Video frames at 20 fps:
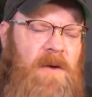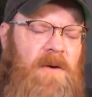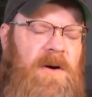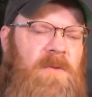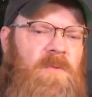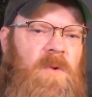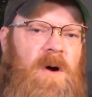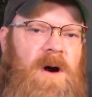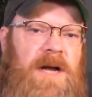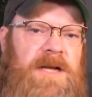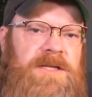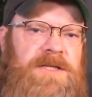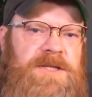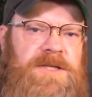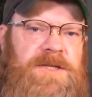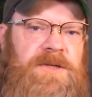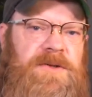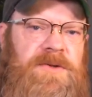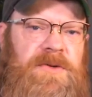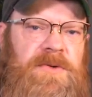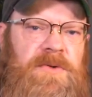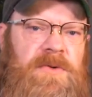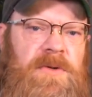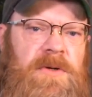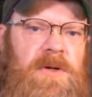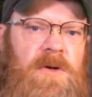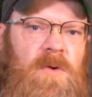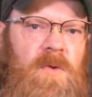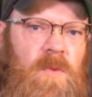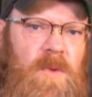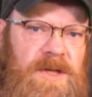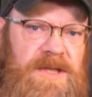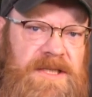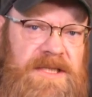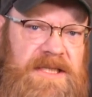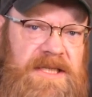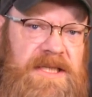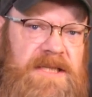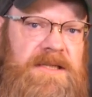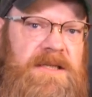how it wants to
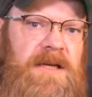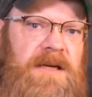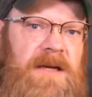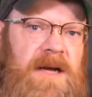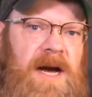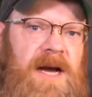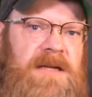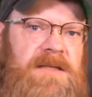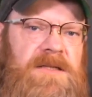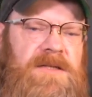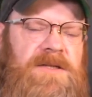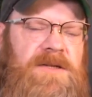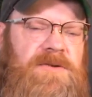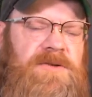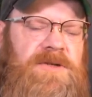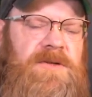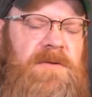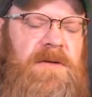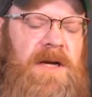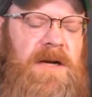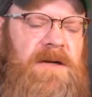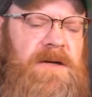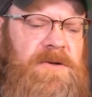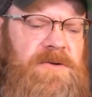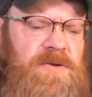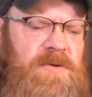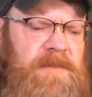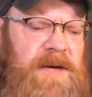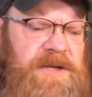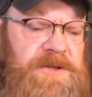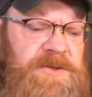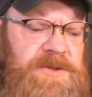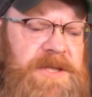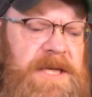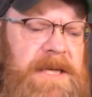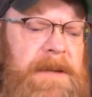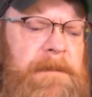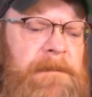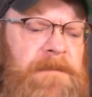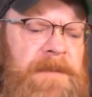resist unconstitutional gun control
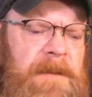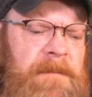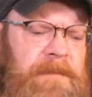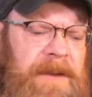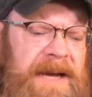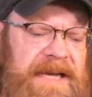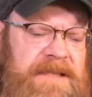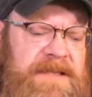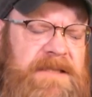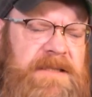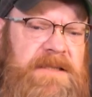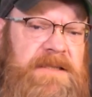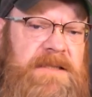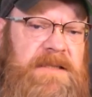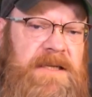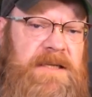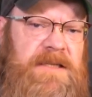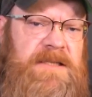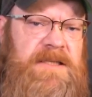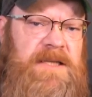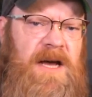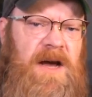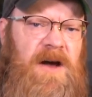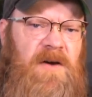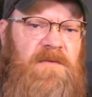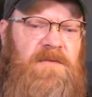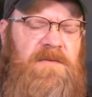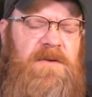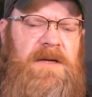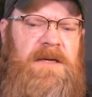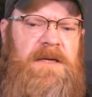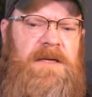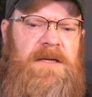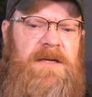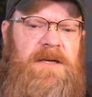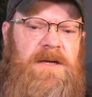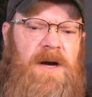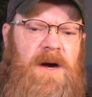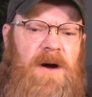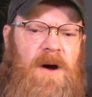measures bases itself
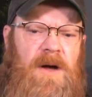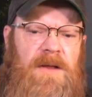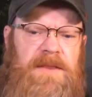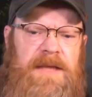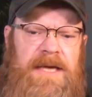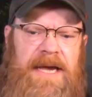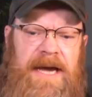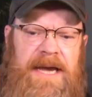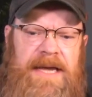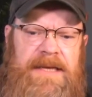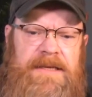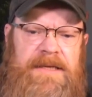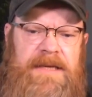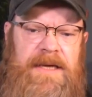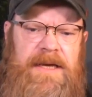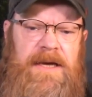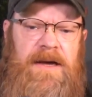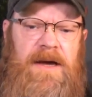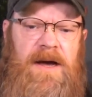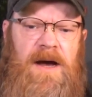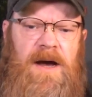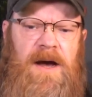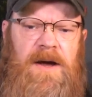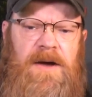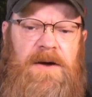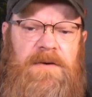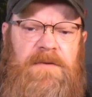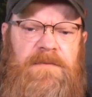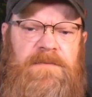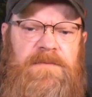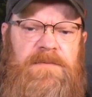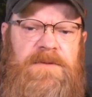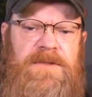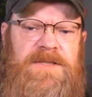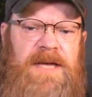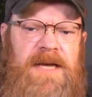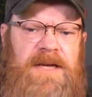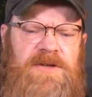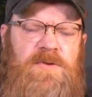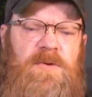on the idea of
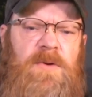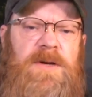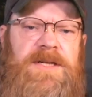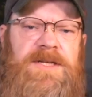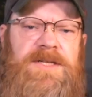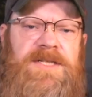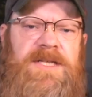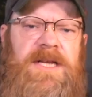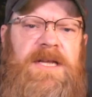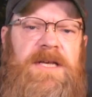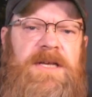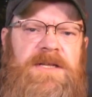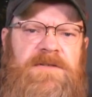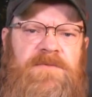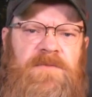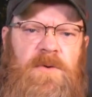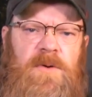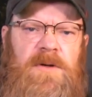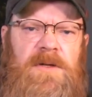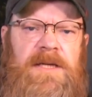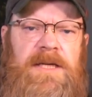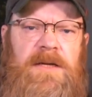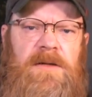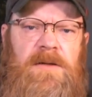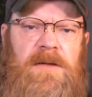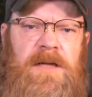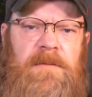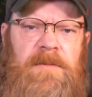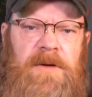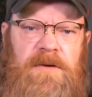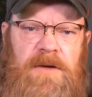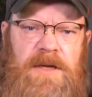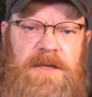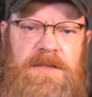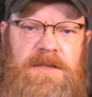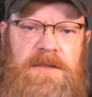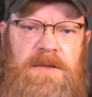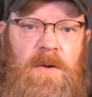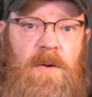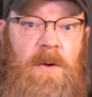sanctuary cities for illegal
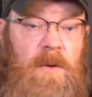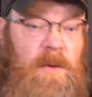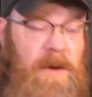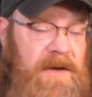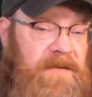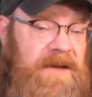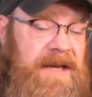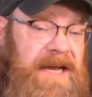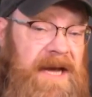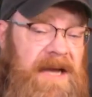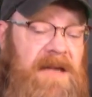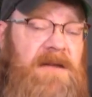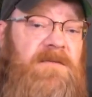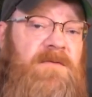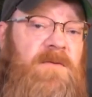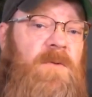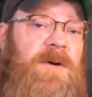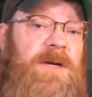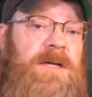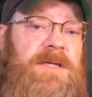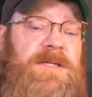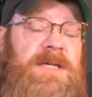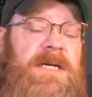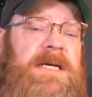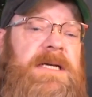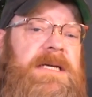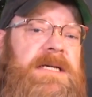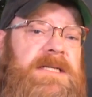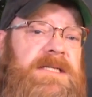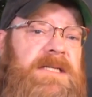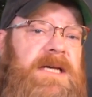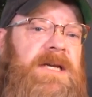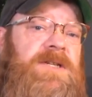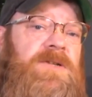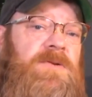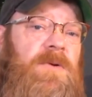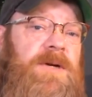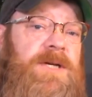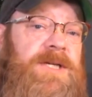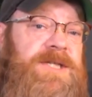immigrants, or, or, even California's
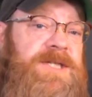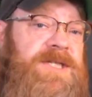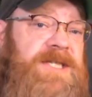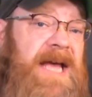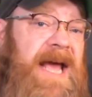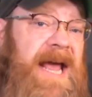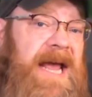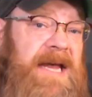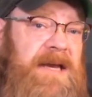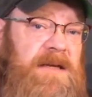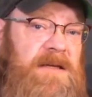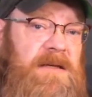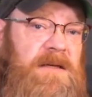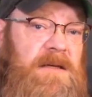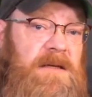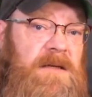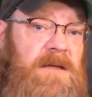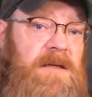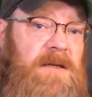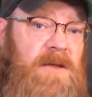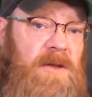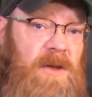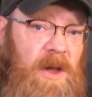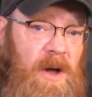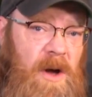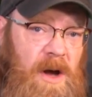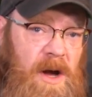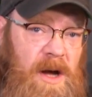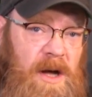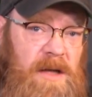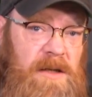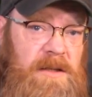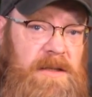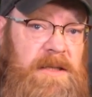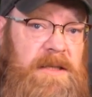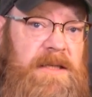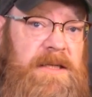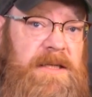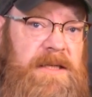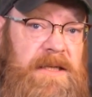sanctuary state law
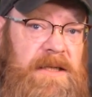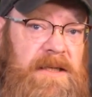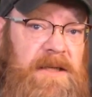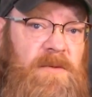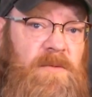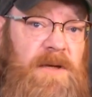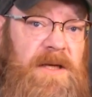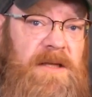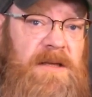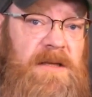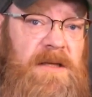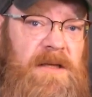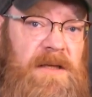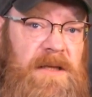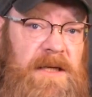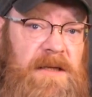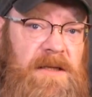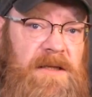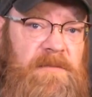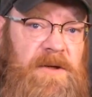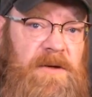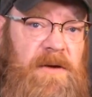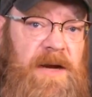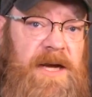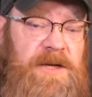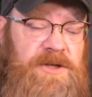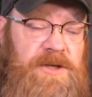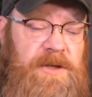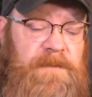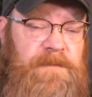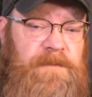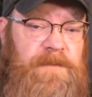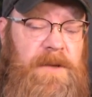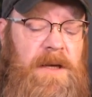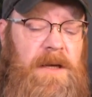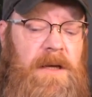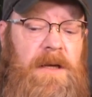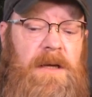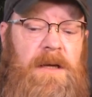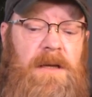dealing with illegal immigration.
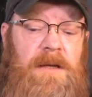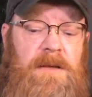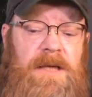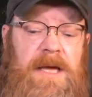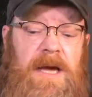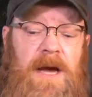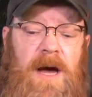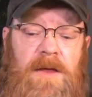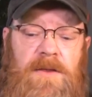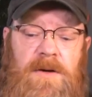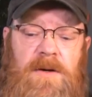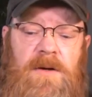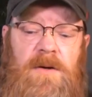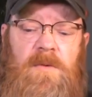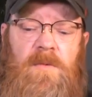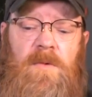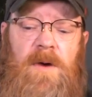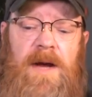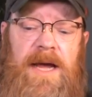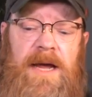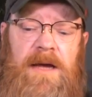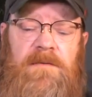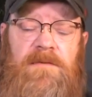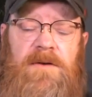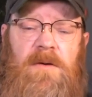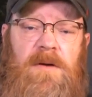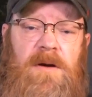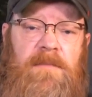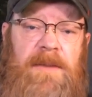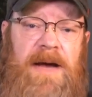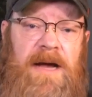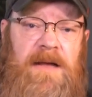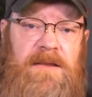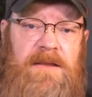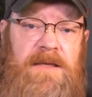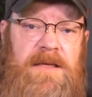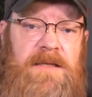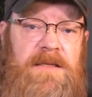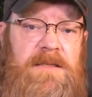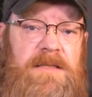The other way of going
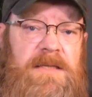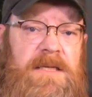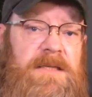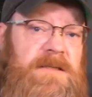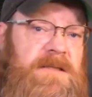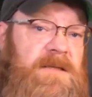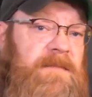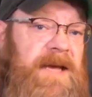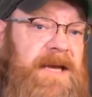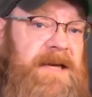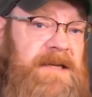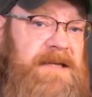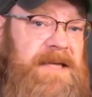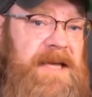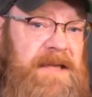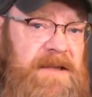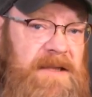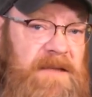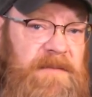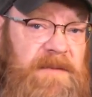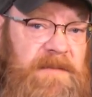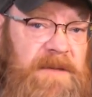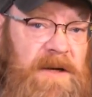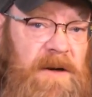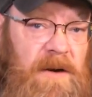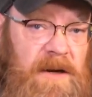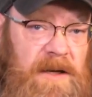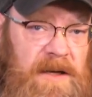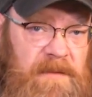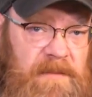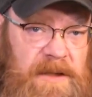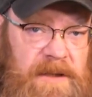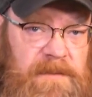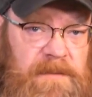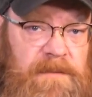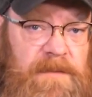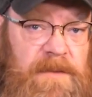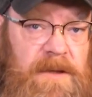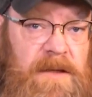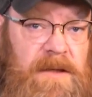about this is to make a 10th Amendment
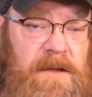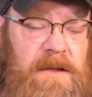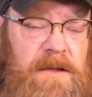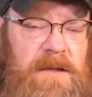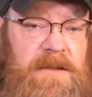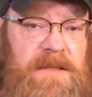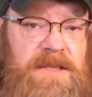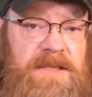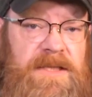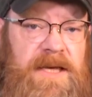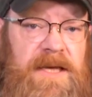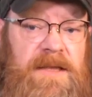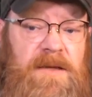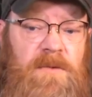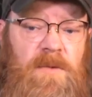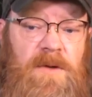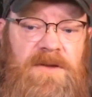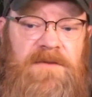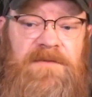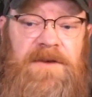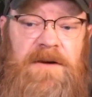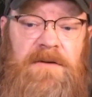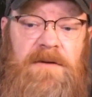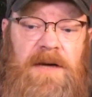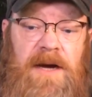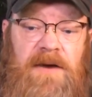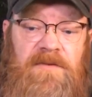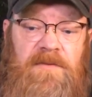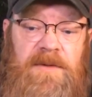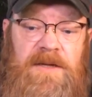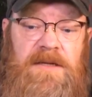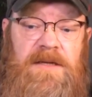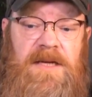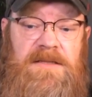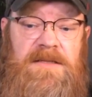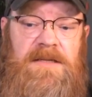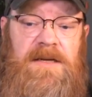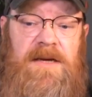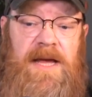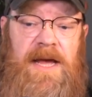argument to say that, well, the federal government
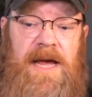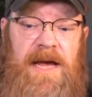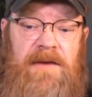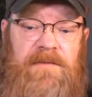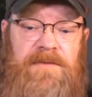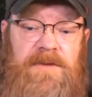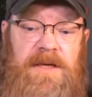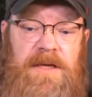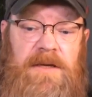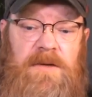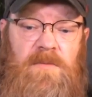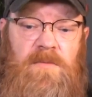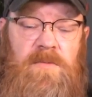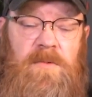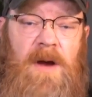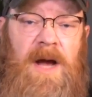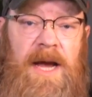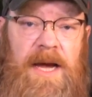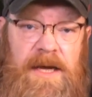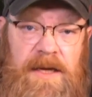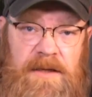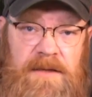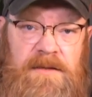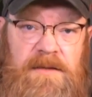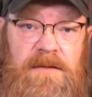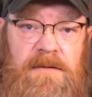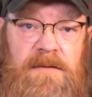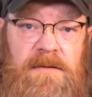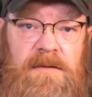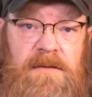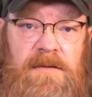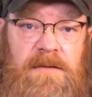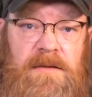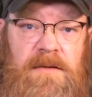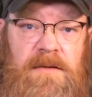doesn't have the right